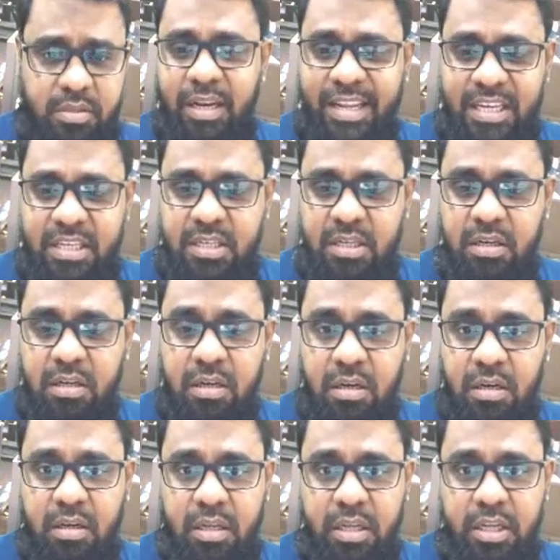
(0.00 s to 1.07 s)
Next,
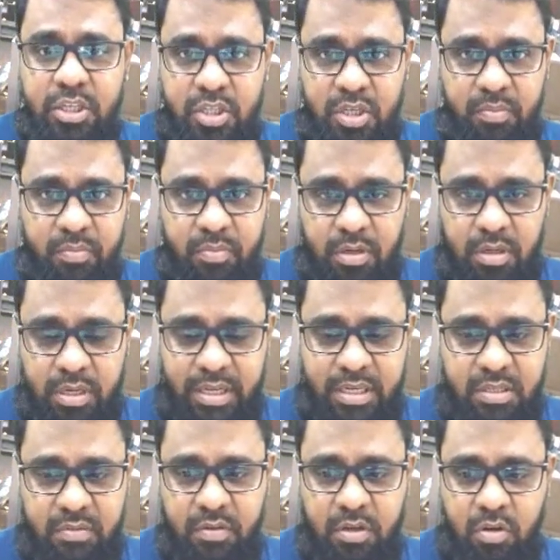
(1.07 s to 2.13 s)

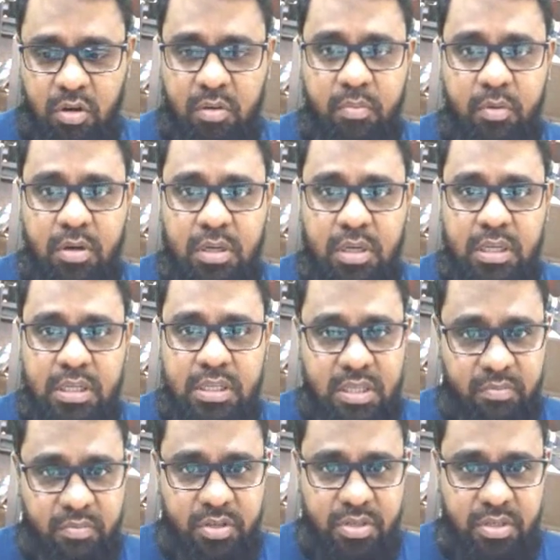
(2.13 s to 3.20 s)
next we'll talk about
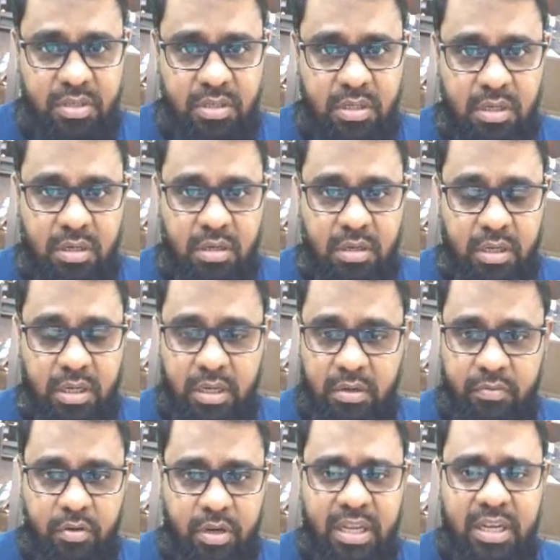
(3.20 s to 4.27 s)
estimation.
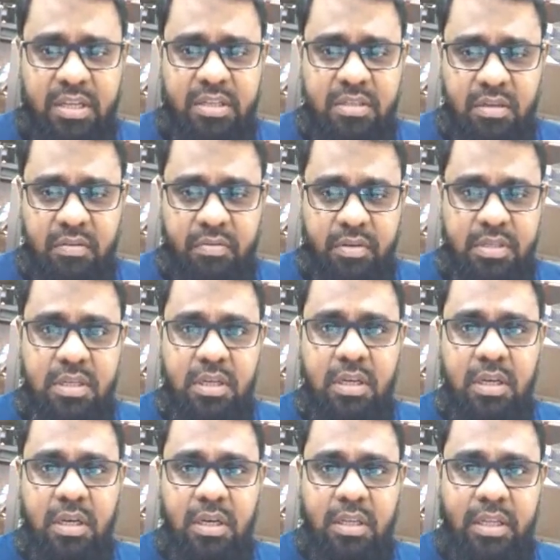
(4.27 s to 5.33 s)
For any service,
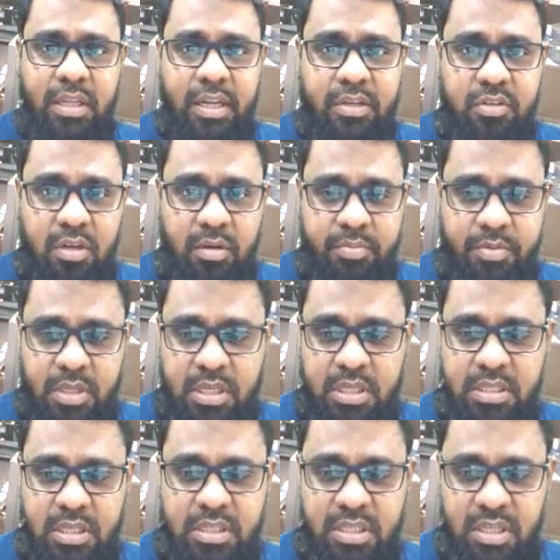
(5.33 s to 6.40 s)
the next
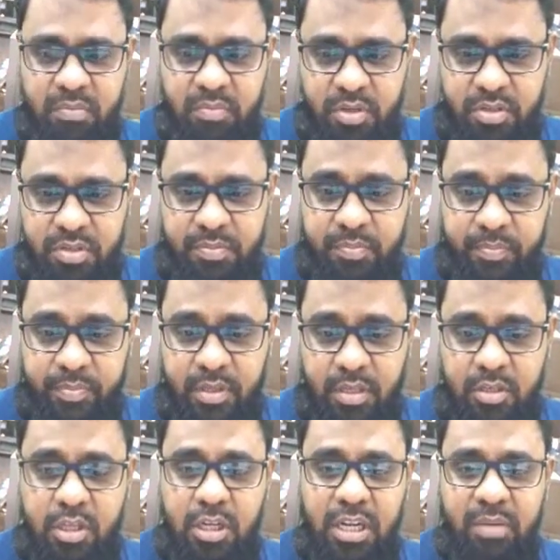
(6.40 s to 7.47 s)
option is estimation,
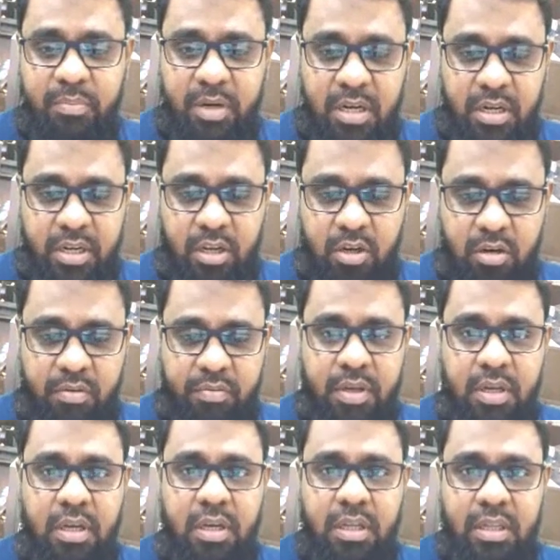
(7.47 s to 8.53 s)
so like we take off.
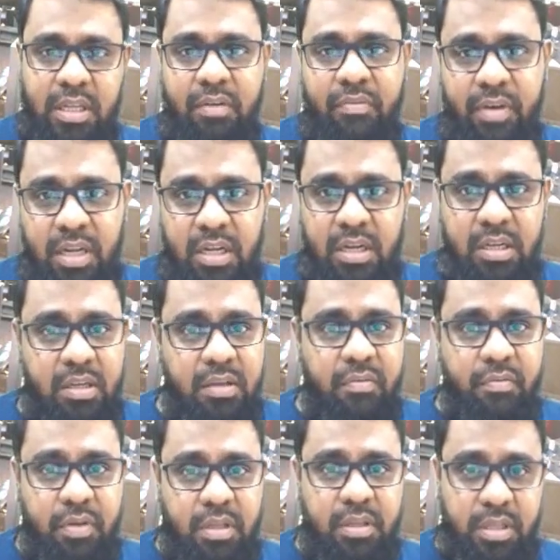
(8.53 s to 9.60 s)
Then finally,
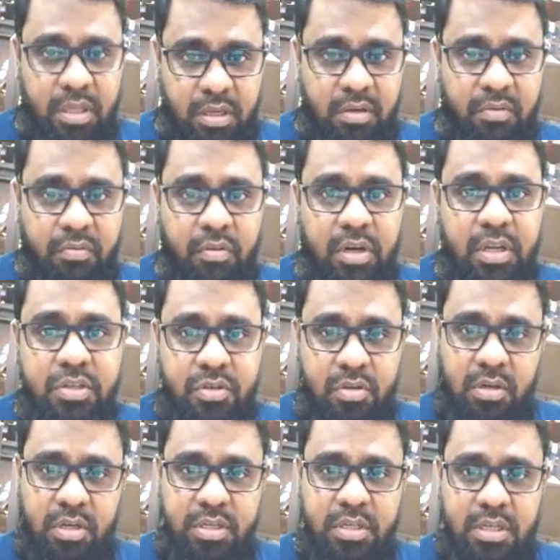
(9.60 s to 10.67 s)
we'll take for
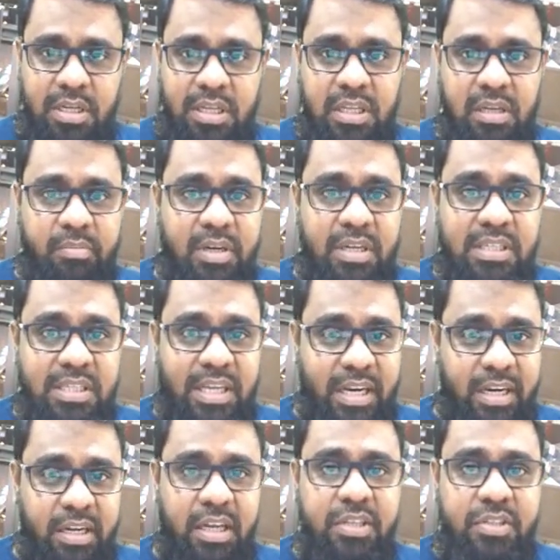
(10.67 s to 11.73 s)
installation, nothing but
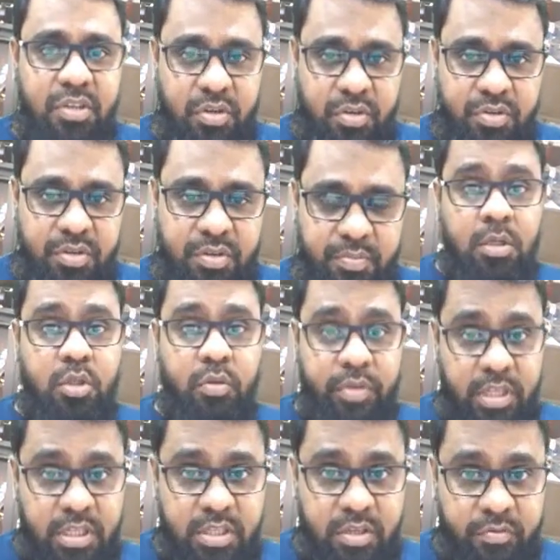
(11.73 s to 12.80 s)
site execution. So
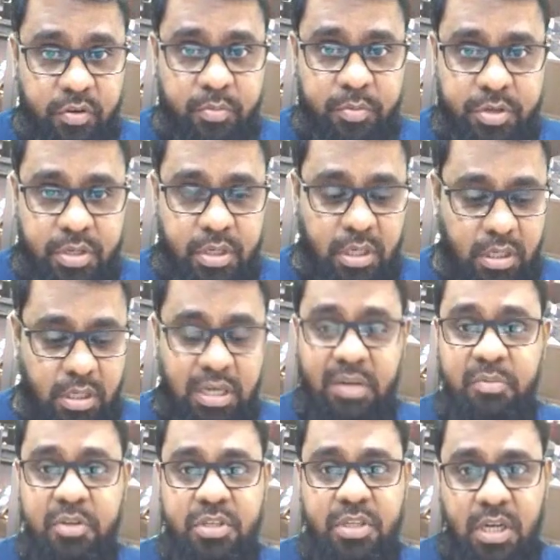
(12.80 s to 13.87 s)
with this information, let
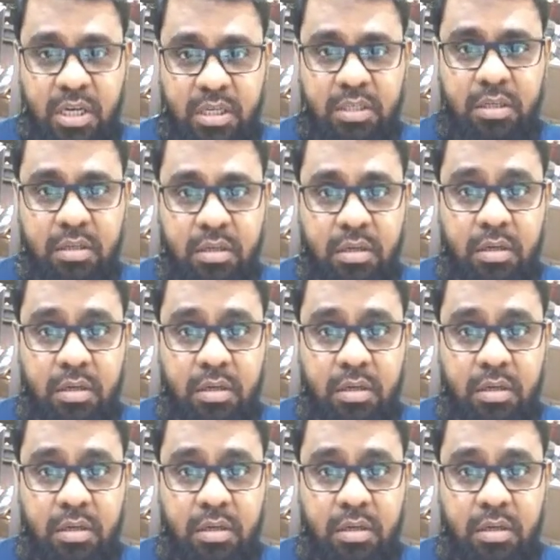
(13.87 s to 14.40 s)
me start.